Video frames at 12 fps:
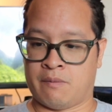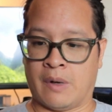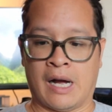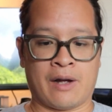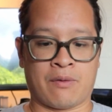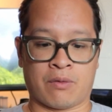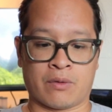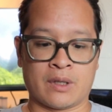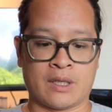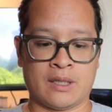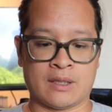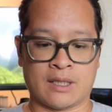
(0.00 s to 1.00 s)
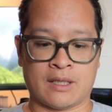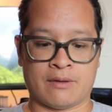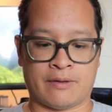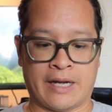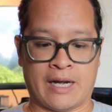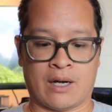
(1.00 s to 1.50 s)
I really
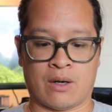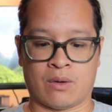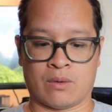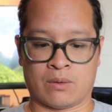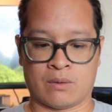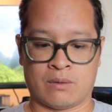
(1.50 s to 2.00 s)
love how